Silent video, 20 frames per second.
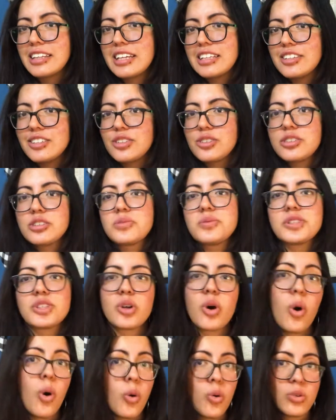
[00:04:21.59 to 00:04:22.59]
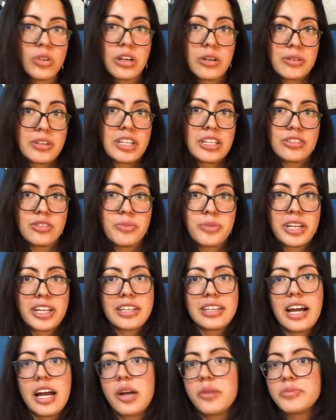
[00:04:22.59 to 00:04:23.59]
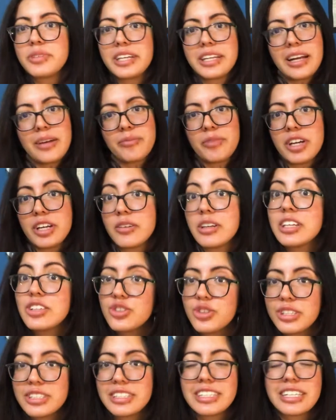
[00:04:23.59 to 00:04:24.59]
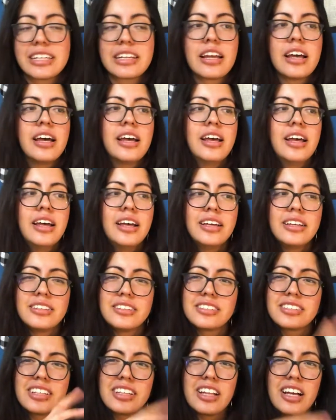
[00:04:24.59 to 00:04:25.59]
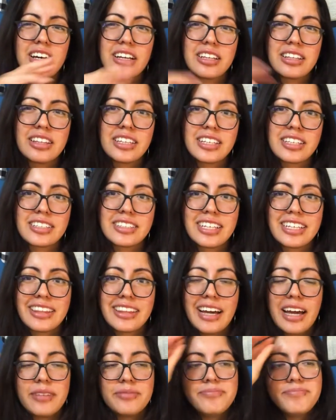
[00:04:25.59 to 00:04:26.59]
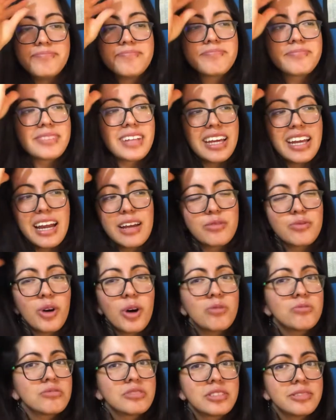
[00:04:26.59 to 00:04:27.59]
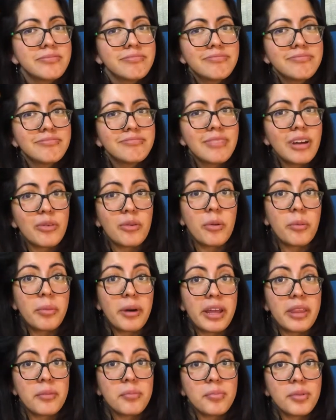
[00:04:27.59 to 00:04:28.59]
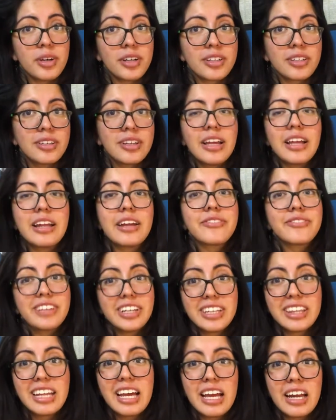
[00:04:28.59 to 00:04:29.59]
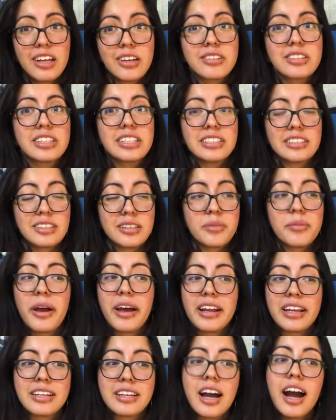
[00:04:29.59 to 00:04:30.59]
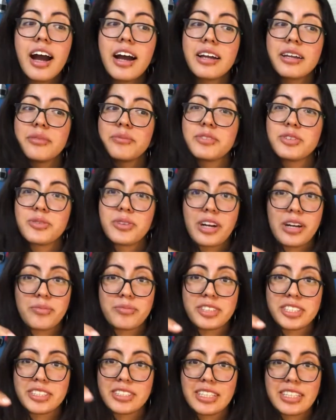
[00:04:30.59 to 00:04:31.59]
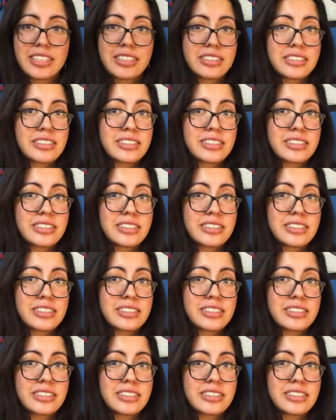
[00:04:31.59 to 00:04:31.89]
that story's been told already so many times and i'm not interested there's a lot of things like that then i won't i won't buy the book and i've done that a decent amount of times where i'm just like